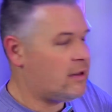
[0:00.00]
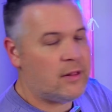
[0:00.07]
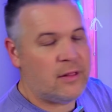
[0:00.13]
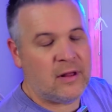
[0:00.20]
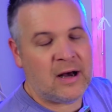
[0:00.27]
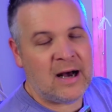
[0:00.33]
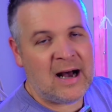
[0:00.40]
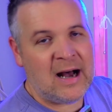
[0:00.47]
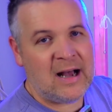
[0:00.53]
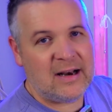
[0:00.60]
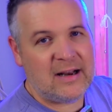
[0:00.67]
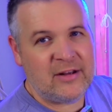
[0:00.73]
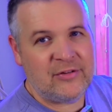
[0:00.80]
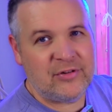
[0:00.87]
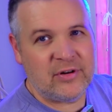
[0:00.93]
the hot
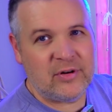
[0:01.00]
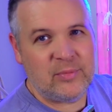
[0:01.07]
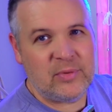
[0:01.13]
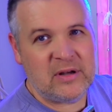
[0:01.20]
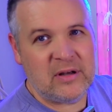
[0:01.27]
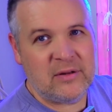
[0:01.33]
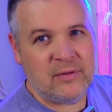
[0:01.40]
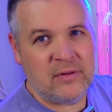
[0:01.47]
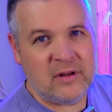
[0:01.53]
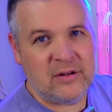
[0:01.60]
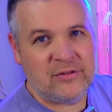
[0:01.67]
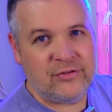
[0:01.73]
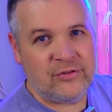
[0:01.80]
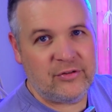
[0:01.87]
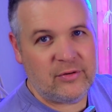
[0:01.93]
is gonna be in
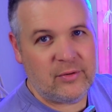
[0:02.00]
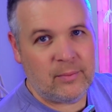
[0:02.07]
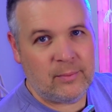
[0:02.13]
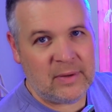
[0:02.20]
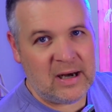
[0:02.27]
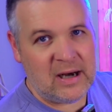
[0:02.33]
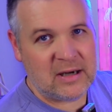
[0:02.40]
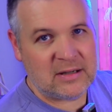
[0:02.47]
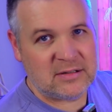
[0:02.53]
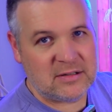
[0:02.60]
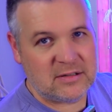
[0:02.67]
this box.